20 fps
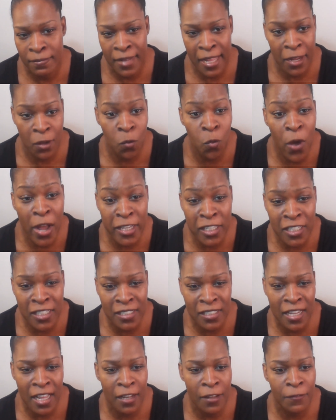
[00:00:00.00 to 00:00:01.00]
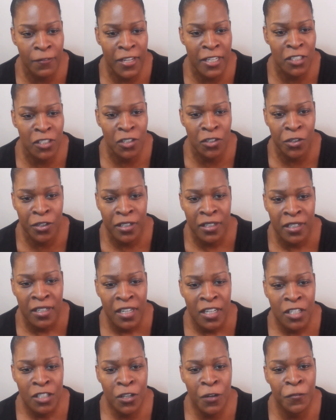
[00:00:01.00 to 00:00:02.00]
like watching television or
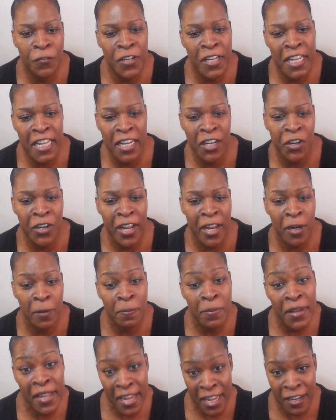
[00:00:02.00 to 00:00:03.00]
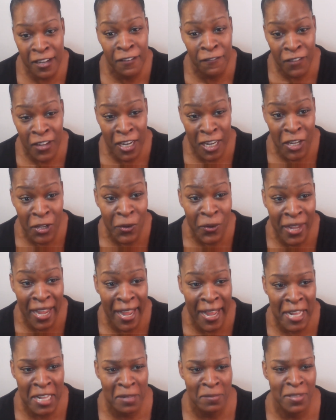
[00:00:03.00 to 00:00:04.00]
surfing the internet or playing the video
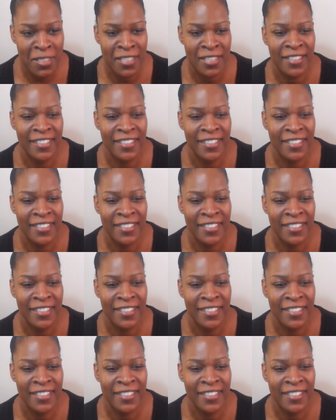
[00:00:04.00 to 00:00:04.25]
games,